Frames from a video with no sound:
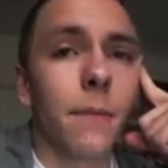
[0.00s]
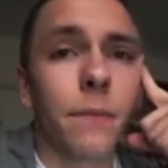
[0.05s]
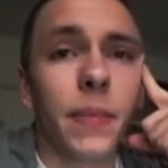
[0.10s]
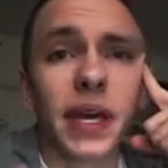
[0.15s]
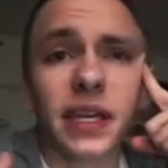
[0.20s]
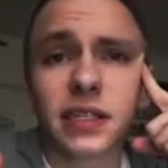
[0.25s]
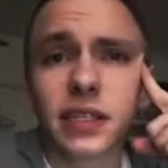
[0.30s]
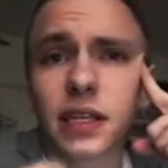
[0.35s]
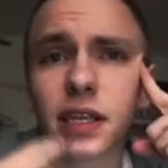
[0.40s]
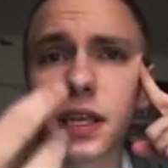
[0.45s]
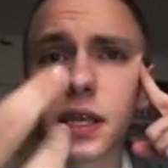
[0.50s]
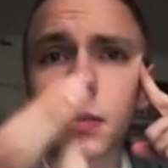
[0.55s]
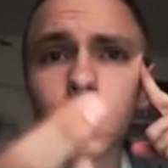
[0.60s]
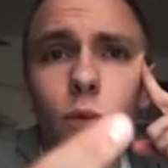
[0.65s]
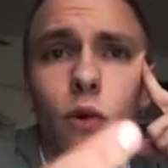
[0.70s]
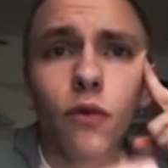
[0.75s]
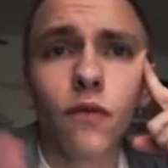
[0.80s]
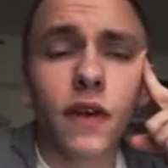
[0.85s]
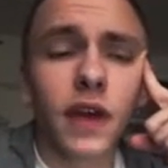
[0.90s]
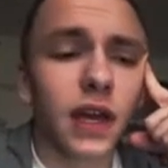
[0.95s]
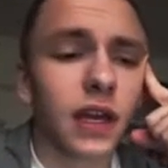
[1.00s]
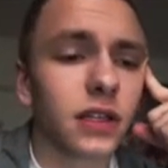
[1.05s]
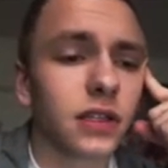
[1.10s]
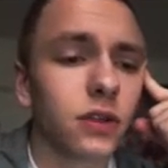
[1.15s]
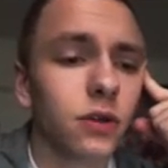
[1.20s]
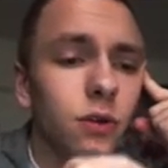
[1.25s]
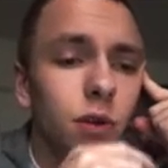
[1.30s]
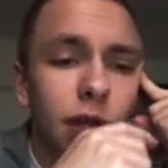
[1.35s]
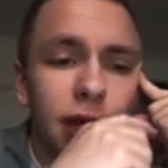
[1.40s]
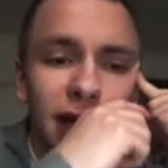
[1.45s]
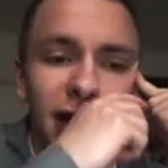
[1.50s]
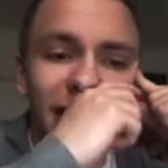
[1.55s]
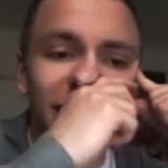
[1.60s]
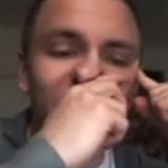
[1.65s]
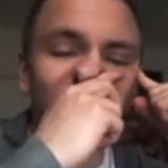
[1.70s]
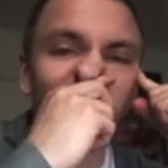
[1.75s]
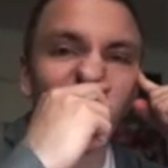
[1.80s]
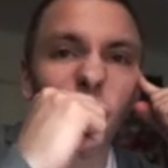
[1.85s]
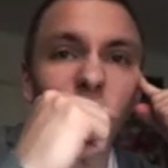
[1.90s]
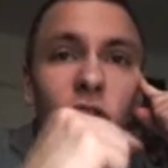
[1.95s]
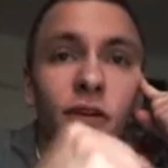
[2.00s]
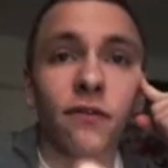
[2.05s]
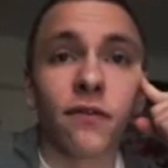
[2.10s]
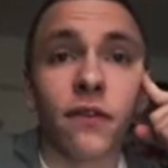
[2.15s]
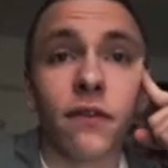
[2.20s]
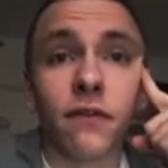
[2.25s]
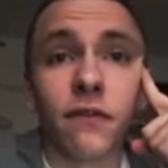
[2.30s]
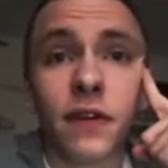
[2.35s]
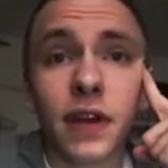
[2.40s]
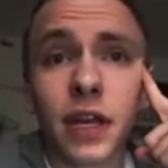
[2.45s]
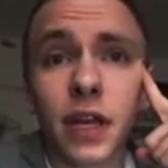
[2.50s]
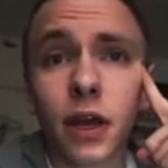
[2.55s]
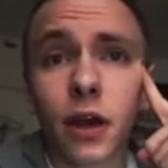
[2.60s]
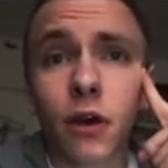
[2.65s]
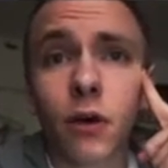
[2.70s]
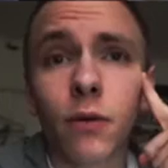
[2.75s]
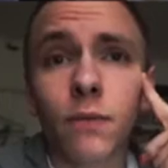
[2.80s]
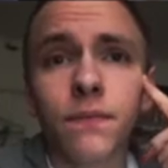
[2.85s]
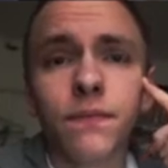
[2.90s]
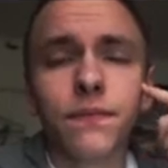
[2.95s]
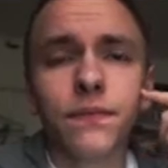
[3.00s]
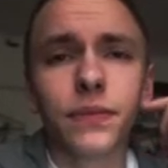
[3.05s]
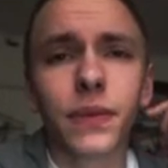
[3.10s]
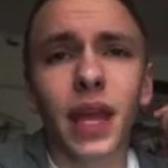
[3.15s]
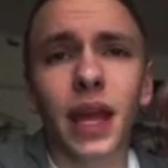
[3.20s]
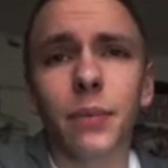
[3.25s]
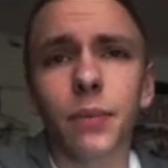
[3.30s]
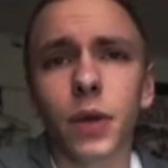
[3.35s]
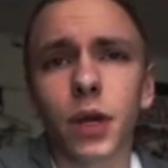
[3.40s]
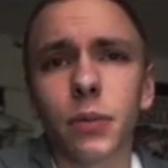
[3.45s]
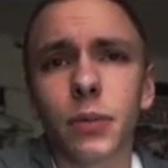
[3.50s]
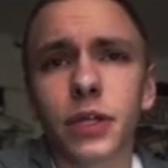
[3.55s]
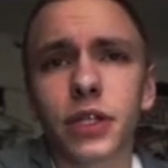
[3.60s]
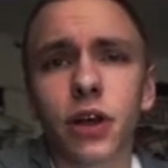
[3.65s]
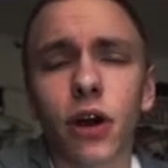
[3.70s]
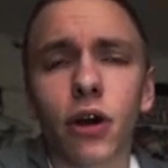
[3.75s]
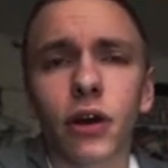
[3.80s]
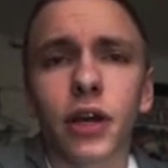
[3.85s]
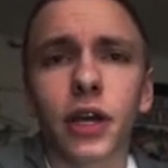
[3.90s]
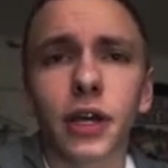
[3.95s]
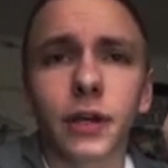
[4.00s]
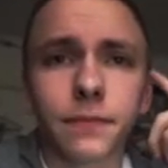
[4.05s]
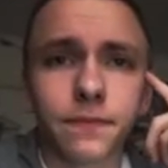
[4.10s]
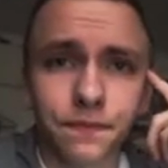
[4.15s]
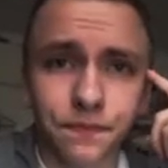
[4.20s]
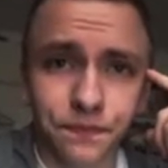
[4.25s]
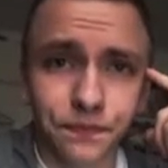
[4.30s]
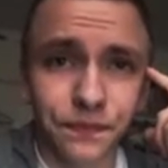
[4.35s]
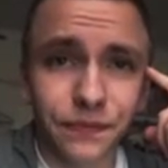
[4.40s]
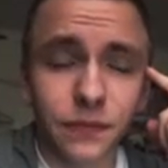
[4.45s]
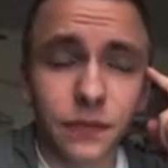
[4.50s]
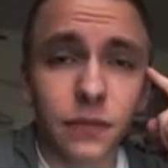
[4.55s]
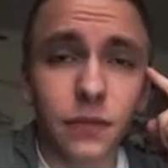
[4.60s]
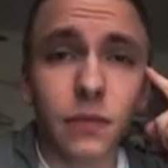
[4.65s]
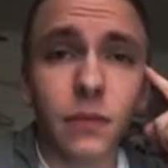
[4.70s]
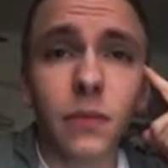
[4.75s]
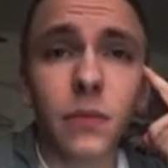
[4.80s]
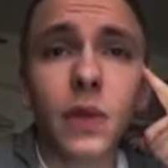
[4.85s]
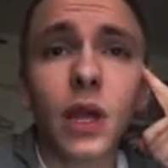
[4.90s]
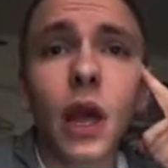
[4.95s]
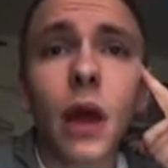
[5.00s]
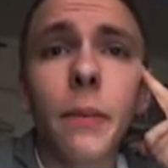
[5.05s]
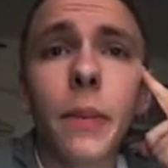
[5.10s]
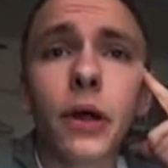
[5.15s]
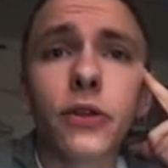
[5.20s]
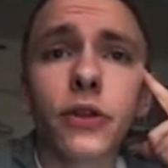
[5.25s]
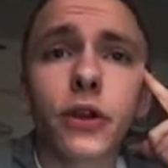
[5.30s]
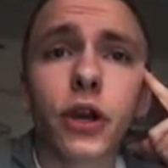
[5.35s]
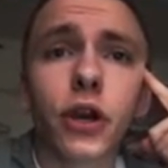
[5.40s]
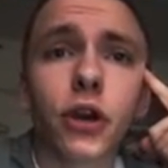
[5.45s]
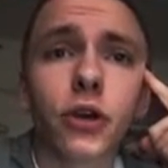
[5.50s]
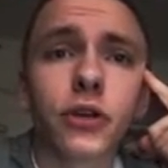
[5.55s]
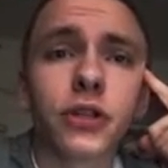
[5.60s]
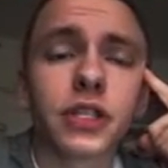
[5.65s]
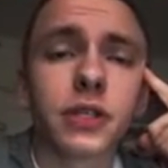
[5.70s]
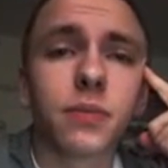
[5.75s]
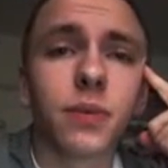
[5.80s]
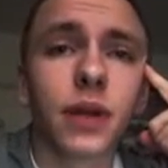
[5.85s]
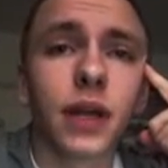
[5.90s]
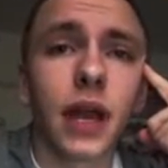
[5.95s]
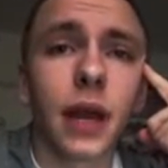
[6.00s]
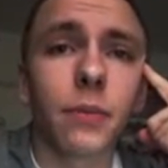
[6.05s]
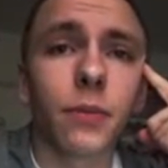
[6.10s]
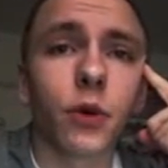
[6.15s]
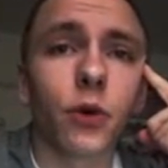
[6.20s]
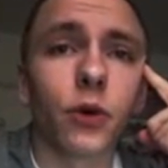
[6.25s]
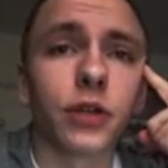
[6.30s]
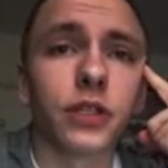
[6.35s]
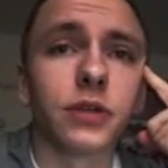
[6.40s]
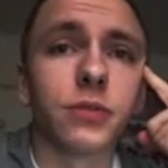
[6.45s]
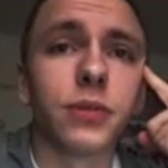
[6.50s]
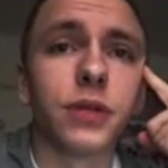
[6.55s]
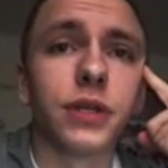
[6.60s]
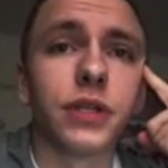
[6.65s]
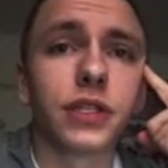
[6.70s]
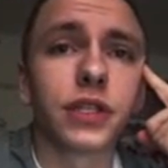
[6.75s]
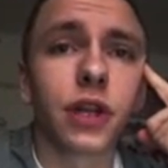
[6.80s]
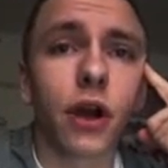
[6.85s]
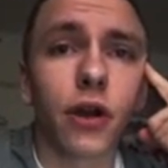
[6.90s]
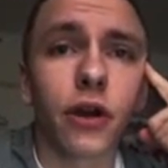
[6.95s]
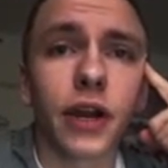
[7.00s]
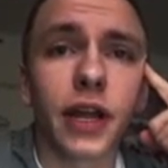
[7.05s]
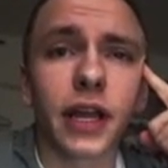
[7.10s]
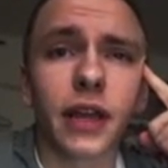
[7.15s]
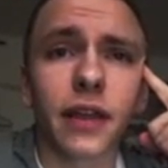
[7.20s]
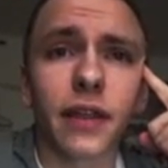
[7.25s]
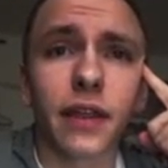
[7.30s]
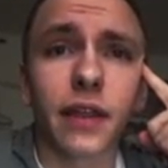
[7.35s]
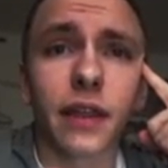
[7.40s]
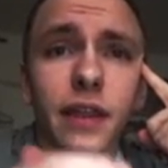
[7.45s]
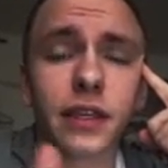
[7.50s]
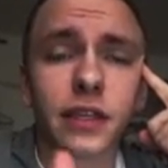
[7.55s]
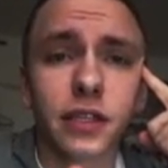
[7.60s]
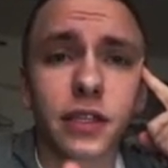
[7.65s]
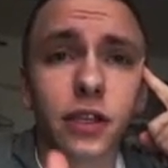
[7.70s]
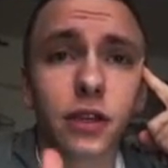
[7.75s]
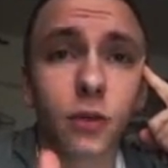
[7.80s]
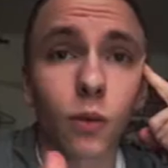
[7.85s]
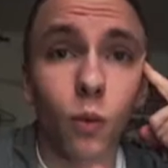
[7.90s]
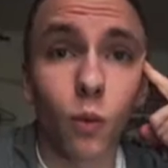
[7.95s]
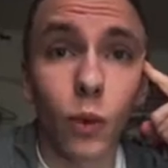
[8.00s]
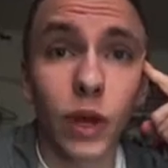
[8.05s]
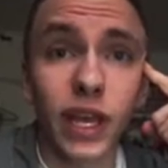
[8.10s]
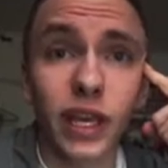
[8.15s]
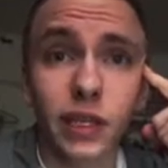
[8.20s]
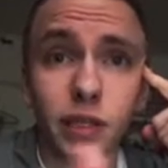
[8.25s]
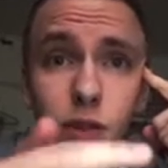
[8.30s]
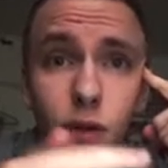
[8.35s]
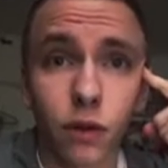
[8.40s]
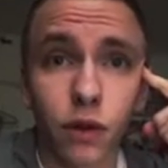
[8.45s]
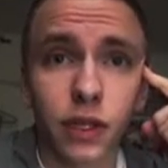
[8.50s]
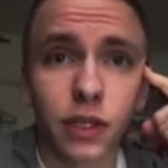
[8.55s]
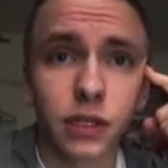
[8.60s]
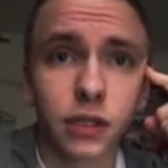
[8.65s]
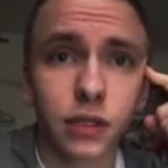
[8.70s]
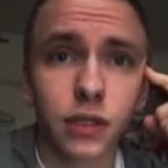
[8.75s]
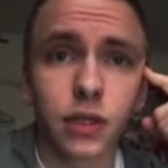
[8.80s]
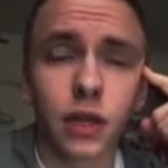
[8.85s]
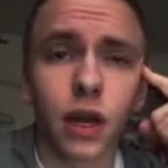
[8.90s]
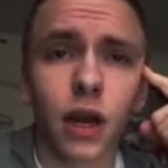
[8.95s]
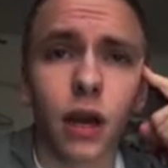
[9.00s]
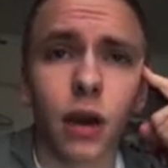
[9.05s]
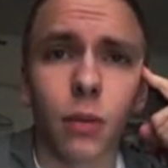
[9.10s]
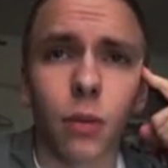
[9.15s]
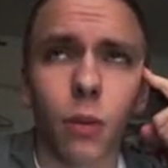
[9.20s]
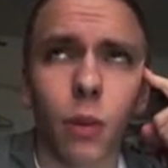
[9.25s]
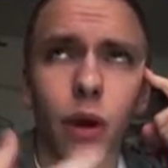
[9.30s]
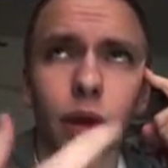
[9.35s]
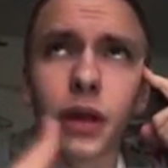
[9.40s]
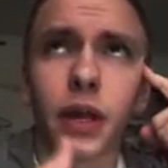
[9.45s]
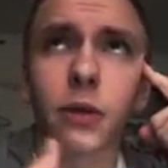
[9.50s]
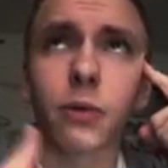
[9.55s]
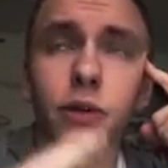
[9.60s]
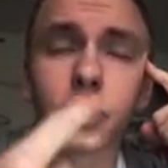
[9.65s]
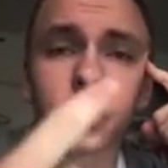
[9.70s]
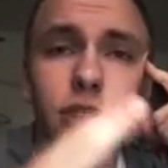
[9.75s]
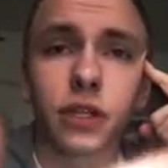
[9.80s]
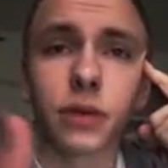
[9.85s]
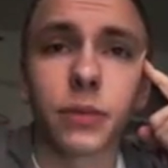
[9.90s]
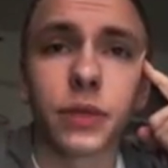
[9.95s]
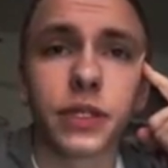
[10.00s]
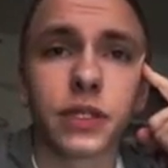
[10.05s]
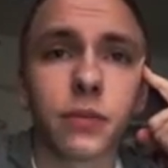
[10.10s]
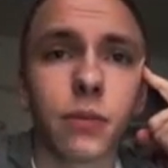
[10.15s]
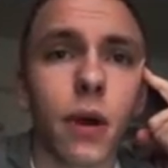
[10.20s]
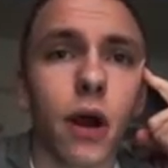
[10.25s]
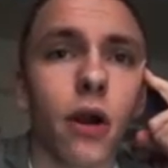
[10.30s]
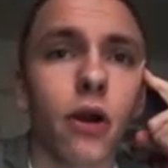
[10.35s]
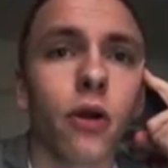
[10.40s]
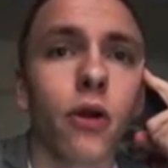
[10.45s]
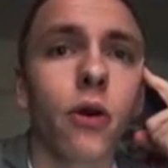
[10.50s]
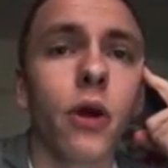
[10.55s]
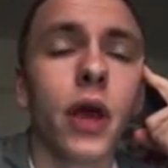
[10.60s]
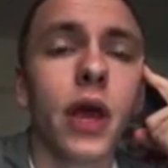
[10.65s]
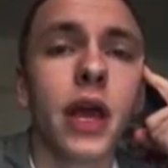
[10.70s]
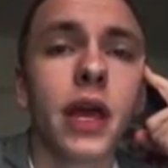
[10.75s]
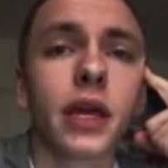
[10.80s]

Basically, moving to the next part of the video, I'm going to be talking about the current split I'm going to be starting this week, so this Monday, which is going to be tomorrow.